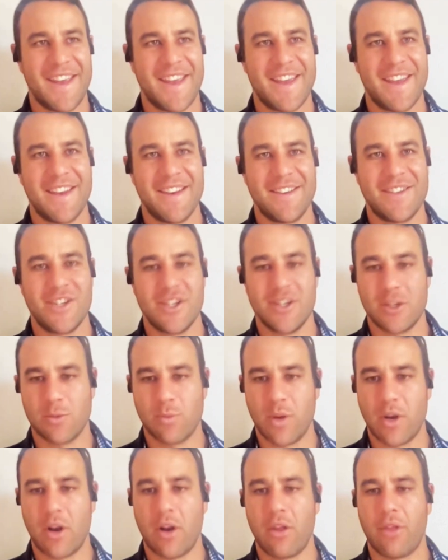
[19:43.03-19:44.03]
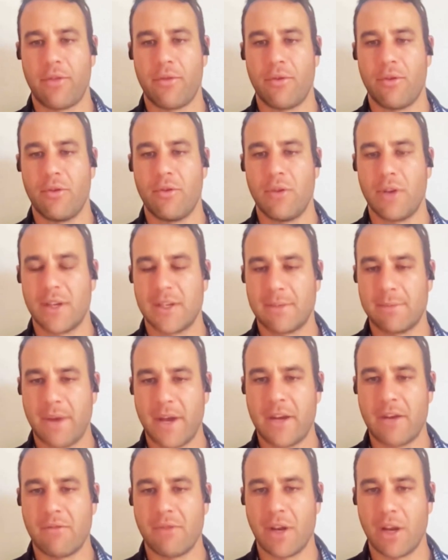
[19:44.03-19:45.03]
And she just went all through,
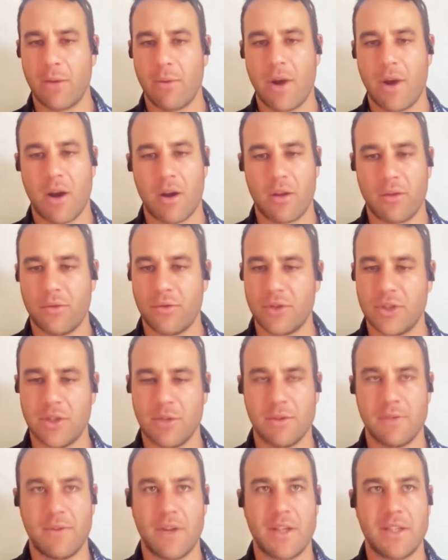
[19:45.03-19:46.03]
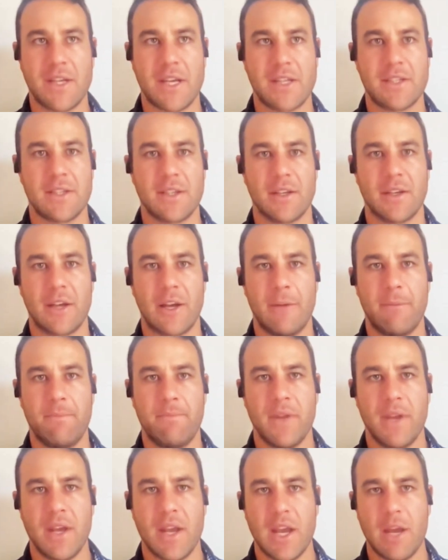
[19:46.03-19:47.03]
explained it really well, and I thought she was fantastic.
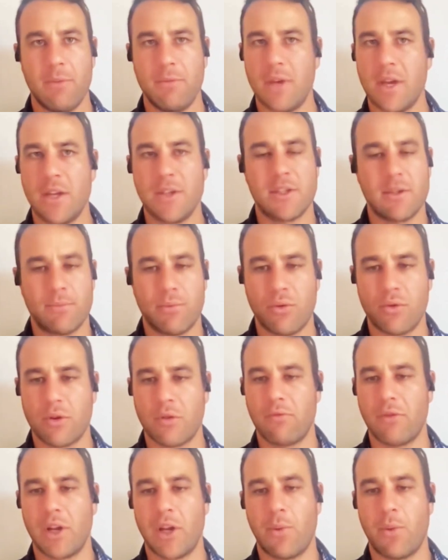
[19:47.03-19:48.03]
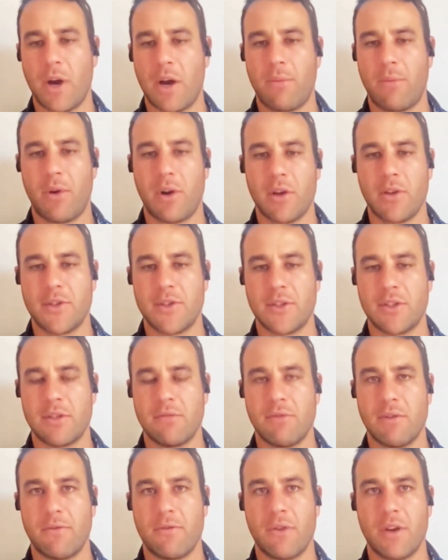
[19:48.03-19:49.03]
And supported really well by
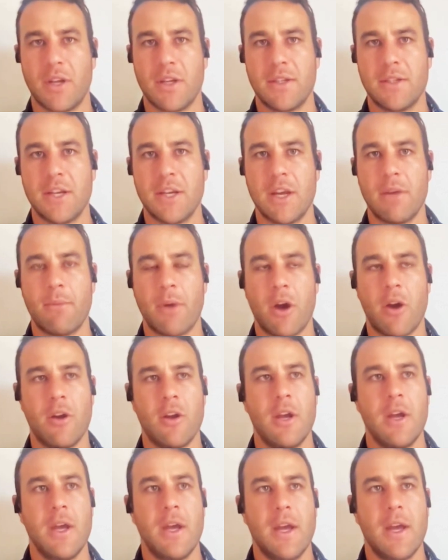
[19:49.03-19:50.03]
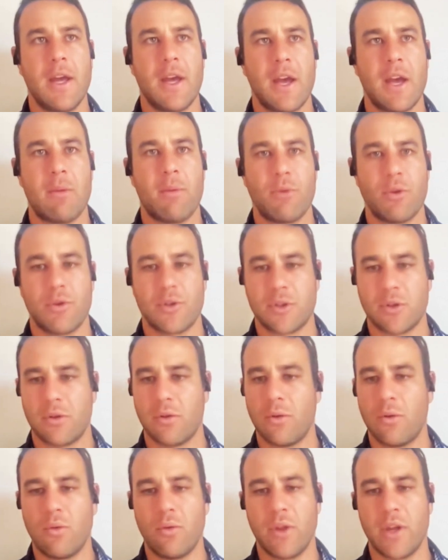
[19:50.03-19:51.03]
assistant referees, TMO, but
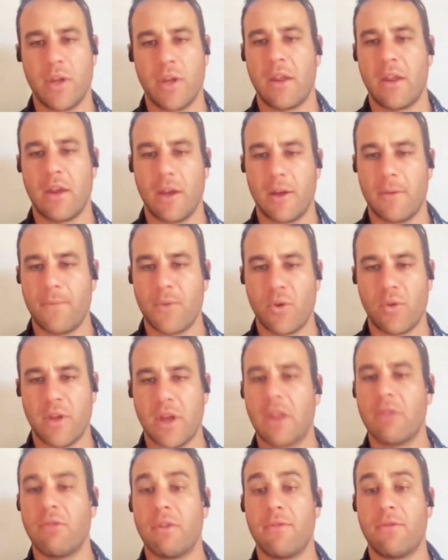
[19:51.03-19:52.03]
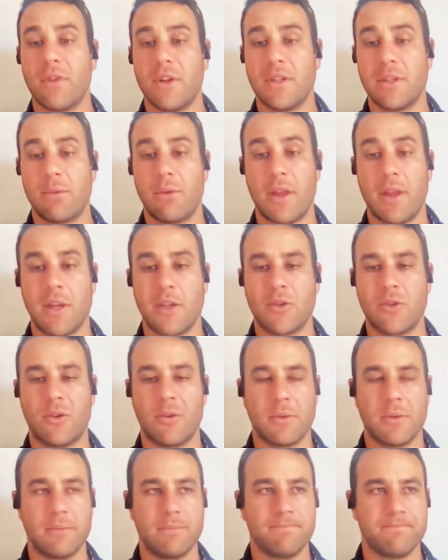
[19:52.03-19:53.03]
also all the other referees that were at that
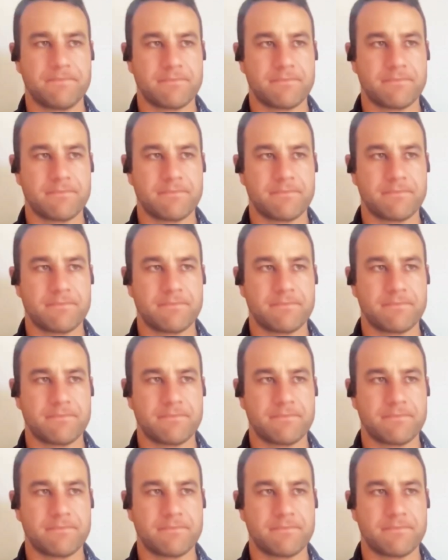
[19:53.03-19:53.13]
tournament.